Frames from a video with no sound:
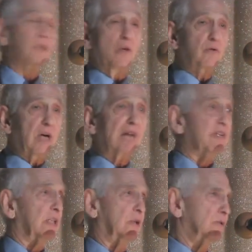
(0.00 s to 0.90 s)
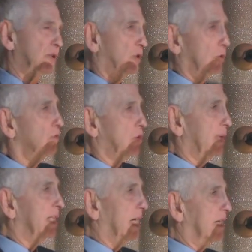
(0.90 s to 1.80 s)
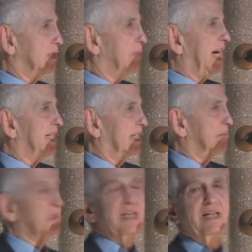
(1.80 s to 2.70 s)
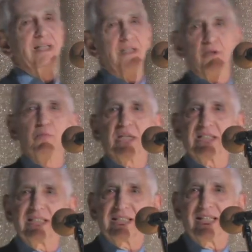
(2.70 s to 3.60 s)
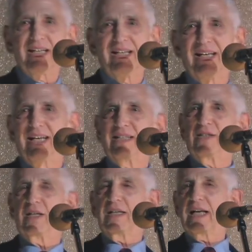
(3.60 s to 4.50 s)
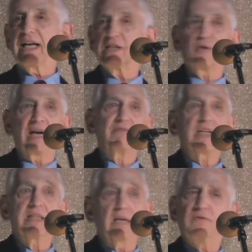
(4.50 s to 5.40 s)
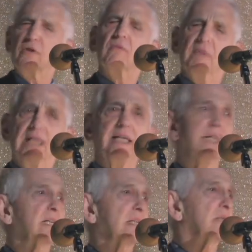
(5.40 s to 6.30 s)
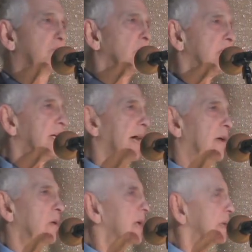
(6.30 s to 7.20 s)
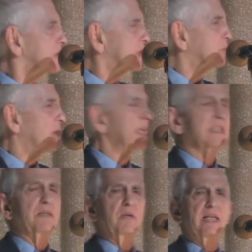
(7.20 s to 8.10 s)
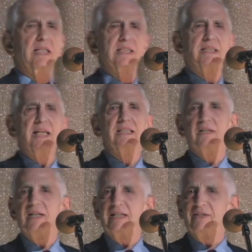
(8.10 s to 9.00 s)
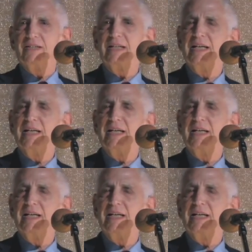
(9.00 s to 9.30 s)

No traffic. Two streetcars backed up, 2 buses, and a lot of traffic there for really more than an hour. I was surprised they were letting us stand there that long.